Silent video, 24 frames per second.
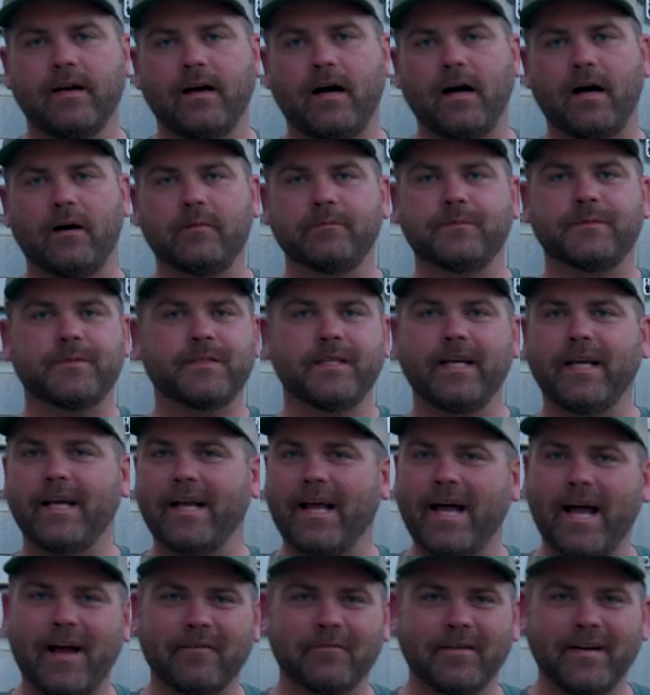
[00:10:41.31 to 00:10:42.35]
um,
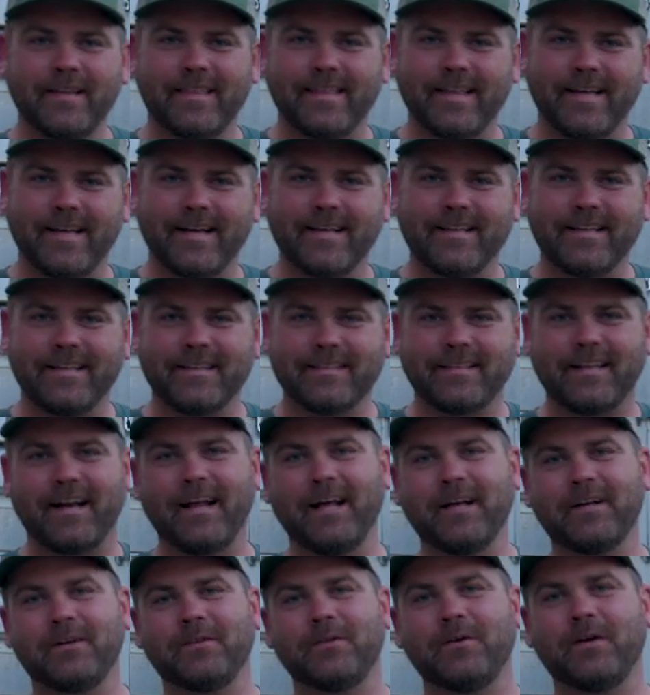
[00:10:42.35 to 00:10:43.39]
seeing everything that
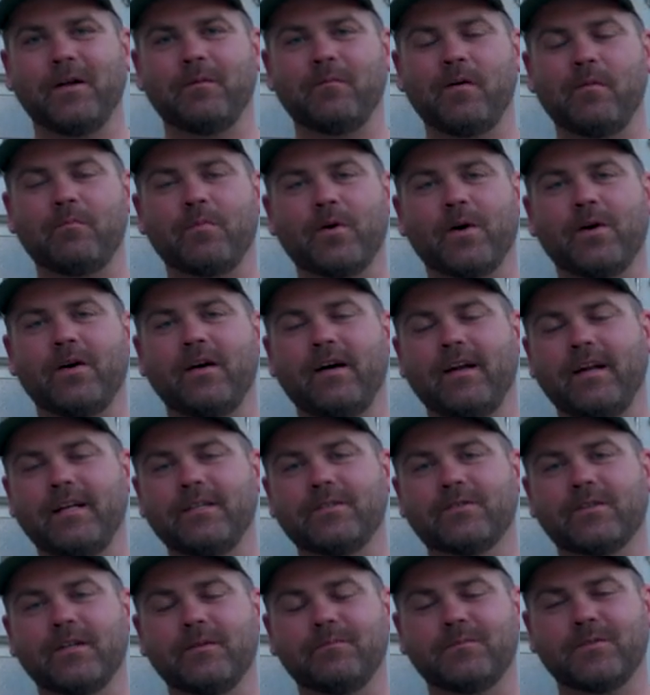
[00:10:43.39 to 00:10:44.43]
I include on my bird hunting
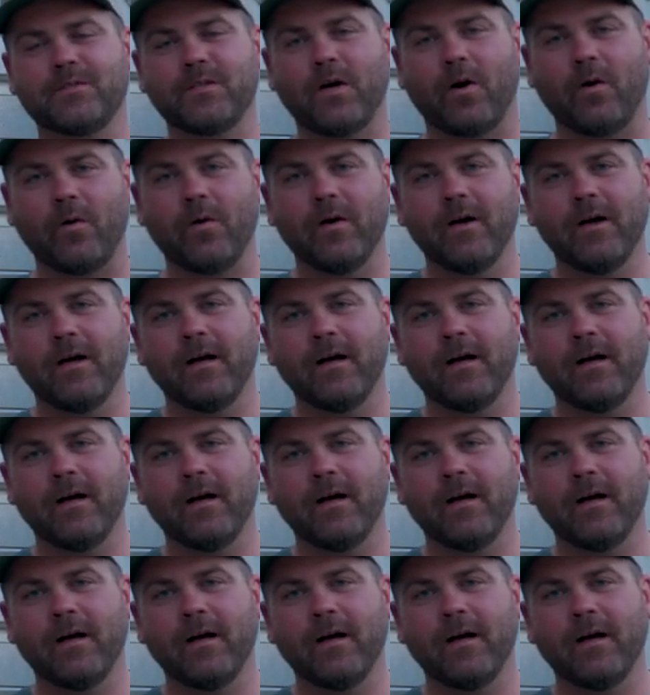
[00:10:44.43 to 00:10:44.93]
trip so